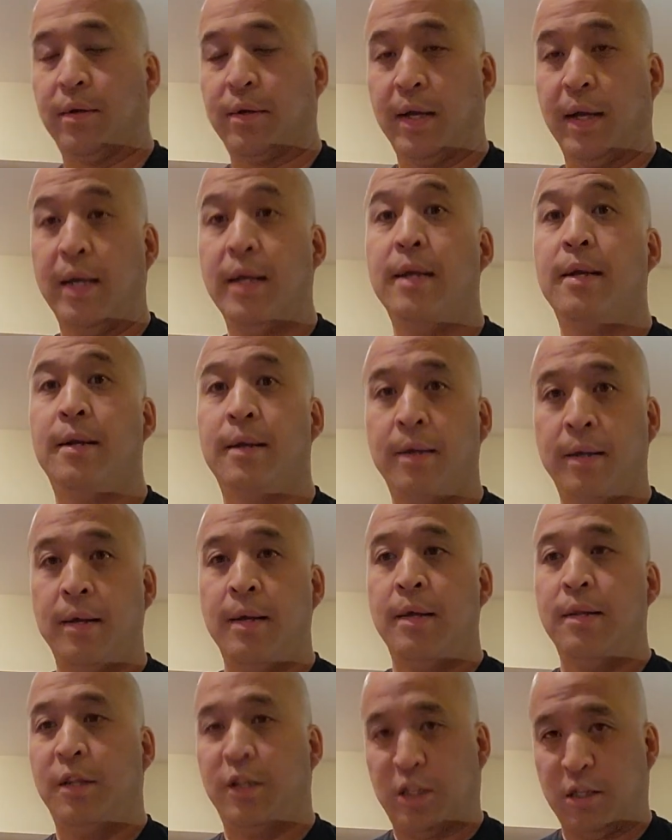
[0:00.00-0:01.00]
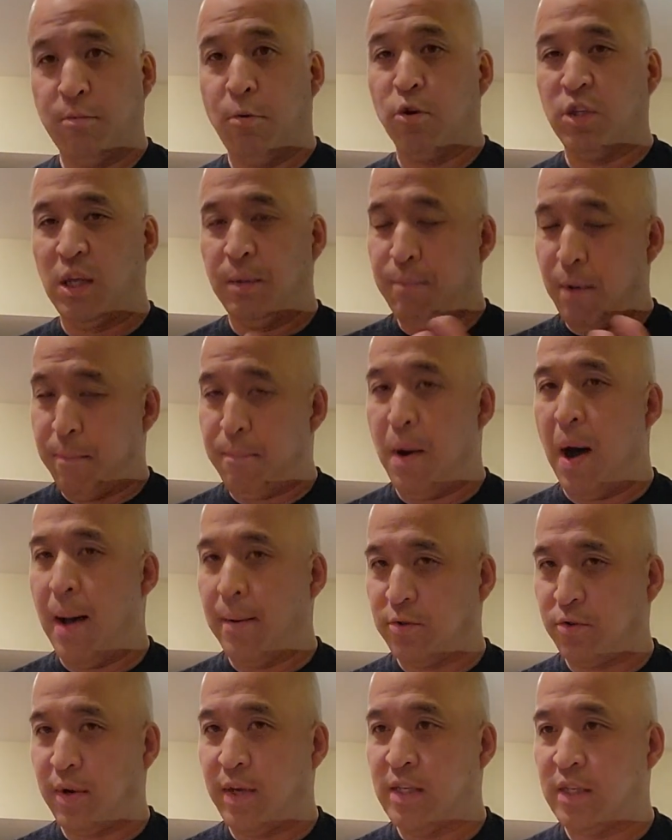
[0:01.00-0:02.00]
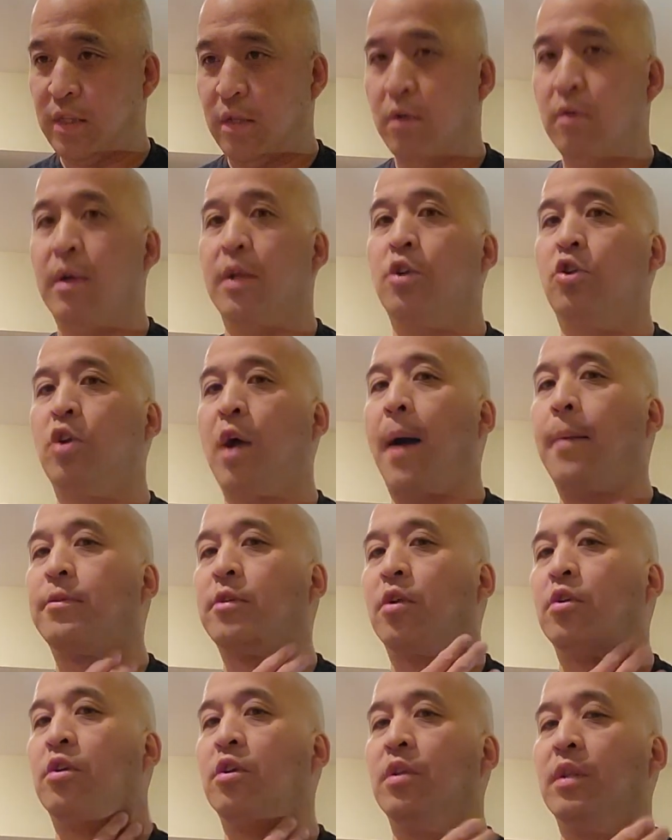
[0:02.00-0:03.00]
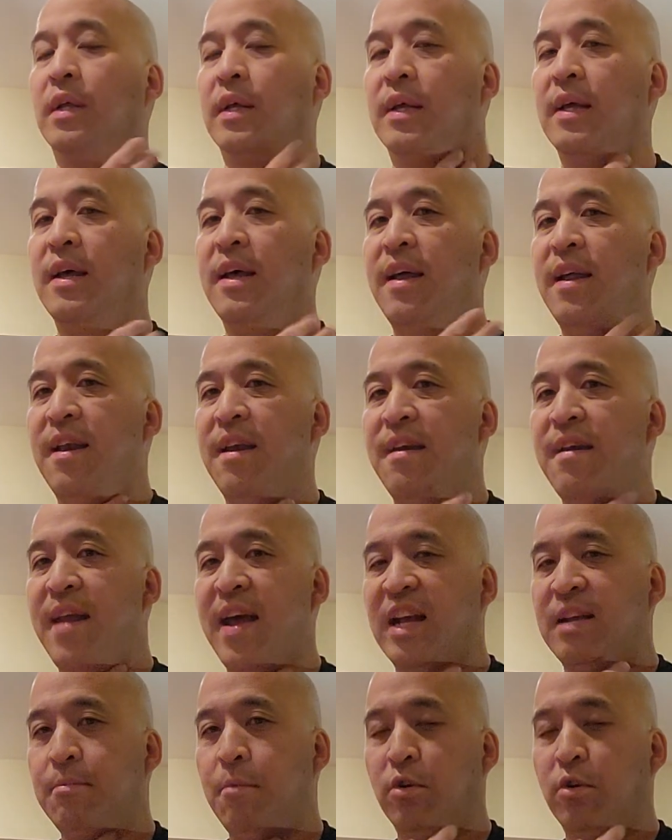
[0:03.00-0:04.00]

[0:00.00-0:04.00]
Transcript: Okay, this is mostly about palm strikes though, and chops are to the neck